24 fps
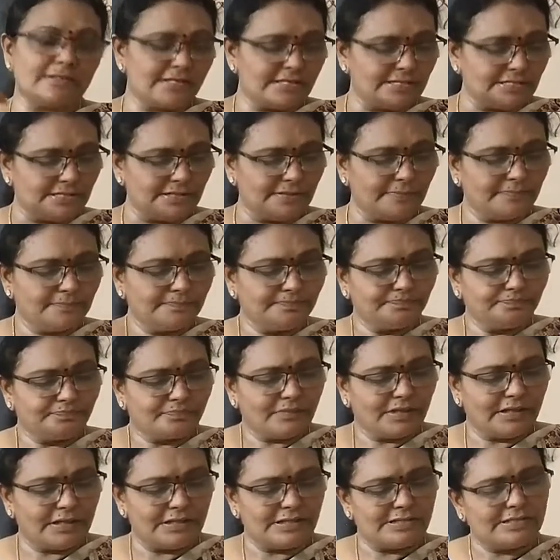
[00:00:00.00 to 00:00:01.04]
jumped
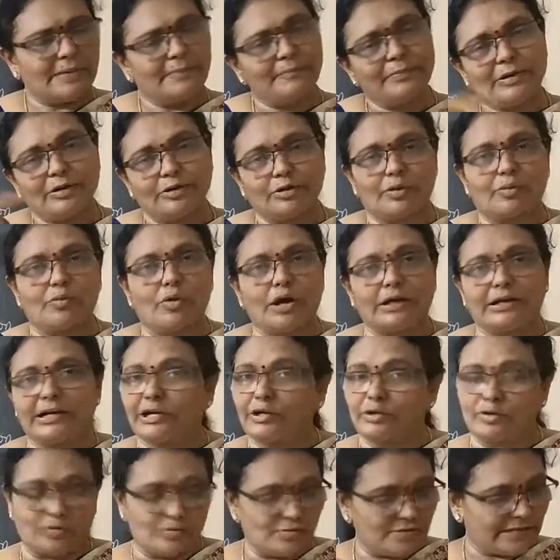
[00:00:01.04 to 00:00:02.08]
in the
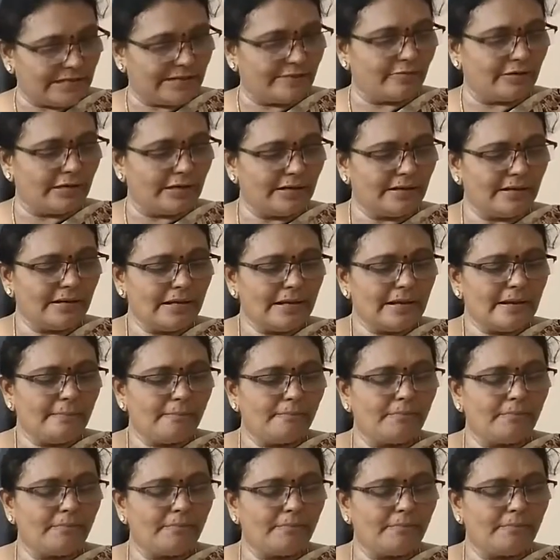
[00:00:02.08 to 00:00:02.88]
water to save her.